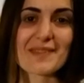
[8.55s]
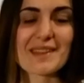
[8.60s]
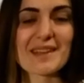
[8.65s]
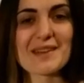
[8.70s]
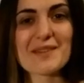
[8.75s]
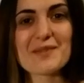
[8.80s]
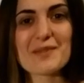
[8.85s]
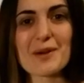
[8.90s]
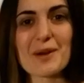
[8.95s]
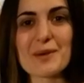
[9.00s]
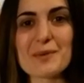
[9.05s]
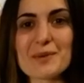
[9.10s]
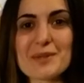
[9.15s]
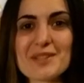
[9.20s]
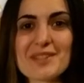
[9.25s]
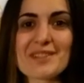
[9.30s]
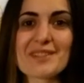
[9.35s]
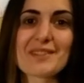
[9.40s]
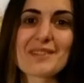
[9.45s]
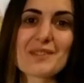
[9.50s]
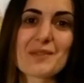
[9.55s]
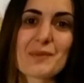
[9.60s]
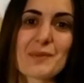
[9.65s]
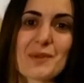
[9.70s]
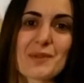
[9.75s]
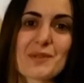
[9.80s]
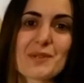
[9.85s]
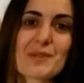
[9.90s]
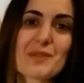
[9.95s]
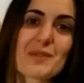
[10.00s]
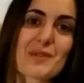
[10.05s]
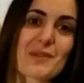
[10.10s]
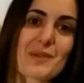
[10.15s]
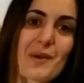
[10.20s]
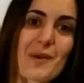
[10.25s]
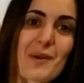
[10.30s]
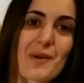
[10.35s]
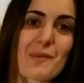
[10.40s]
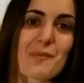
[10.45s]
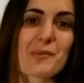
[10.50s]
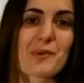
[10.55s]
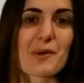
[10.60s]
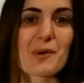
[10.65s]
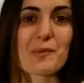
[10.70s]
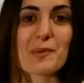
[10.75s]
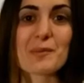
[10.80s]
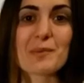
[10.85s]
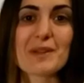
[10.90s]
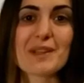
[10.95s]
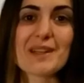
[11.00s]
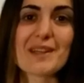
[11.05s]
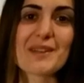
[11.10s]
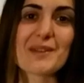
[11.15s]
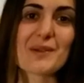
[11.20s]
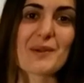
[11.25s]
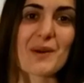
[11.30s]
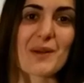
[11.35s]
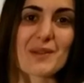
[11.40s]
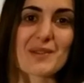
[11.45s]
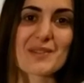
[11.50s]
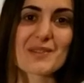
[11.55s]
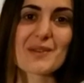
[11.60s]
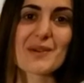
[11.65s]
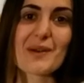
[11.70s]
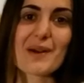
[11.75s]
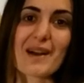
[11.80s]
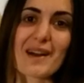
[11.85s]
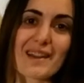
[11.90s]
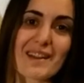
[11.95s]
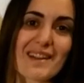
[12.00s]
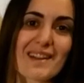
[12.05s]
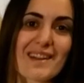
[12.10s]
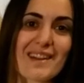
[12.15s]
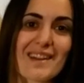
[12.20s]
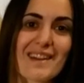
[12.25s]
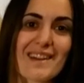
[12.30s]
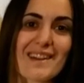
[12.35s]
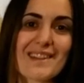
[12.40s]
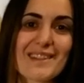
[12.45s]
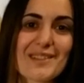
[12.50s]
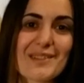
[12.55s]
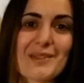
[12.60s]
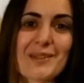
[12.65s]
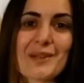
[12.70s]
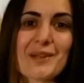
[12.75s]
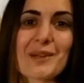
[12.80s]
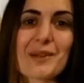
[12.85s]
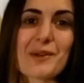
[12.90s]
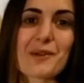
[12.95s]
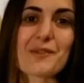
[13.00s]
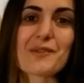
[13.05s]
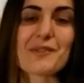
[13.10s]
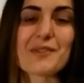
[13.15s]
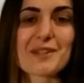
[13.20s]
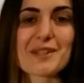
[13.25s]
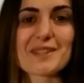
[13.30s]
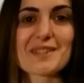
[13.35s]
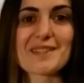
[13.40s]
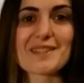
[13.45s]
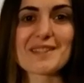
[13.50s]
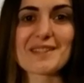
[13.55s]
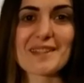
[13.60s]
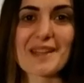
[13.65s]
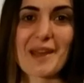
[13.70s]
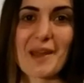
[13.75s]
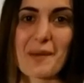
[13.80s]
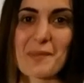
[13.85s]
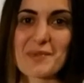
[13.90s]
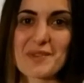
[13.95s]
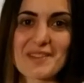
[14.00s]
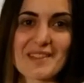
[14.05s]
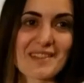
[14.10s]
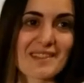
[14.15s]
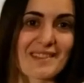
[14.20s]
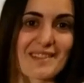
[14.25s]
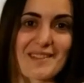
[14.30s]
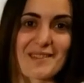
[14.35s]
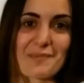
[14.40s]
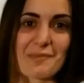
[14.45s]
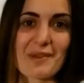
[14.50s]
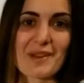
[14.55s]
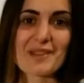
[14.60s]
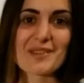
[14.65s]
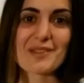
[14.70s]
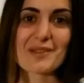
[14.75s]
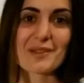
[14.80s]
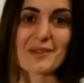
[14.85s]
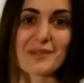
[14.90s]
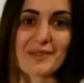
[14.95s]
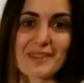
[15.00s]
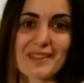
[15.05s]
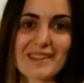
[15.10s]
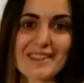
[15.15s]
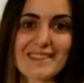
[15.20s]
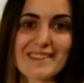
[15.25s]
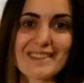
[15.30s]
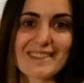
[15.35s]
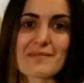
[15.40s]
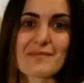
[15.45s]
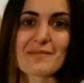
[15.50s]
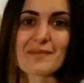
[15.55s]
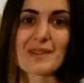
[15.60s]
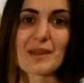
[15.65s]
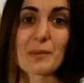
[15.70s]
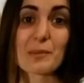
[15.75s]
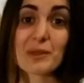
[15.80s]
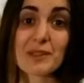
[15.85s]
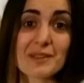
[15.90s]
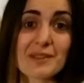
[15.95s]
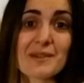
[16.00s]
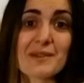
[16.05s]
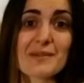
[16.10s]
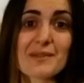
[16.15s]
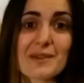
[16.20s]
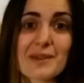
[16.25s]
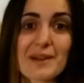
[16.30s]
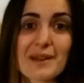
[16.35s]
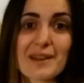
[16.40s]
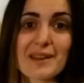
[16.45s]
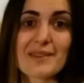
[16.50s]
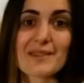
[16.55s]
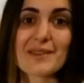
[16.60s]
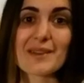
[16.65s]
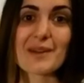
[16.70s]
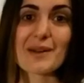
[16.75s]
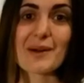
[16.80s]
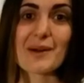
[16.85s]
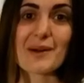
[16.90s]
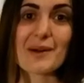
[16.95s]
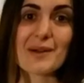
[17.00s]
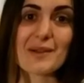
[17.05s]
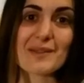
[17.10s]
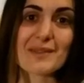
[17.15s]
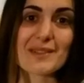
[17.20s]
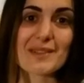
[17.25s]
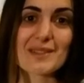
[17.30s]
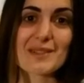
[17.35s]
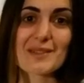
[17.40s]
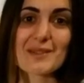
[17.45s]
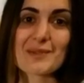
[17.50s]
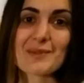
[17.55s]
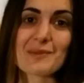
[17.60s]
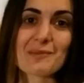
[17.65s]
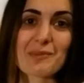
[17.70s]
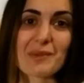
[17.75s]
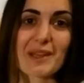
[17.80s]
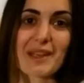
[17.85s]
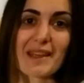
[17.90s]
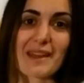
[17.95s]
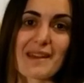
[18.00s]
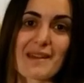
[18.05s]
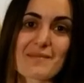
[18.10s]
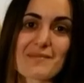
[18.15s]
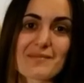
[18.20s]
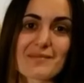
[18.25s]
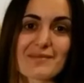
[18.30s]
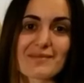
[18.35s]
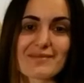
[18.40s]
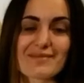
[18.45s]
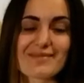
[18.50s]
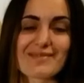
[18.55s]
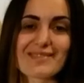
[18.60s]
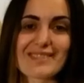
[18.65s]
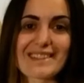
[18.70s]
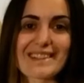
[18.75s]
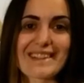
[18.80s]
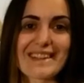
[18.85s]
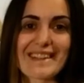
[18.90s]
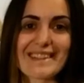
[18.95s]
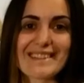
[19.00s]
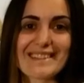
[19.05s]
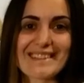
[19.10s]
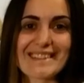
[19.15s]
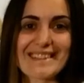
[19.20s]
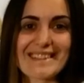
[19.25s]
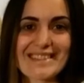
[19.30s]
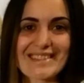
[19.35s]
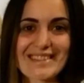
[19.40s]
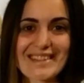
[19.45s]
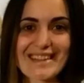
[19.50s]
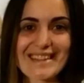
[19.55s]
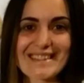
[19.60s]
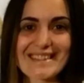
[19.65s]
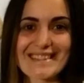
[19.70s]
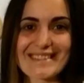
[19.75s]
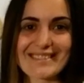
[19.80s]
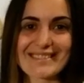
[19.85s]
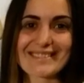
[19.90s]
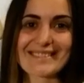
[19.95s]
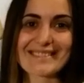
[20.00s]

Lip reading: If you are watching this video, so probably you also are doing your first steps in this magic world. But don't worry, we all will soon become great ninjas.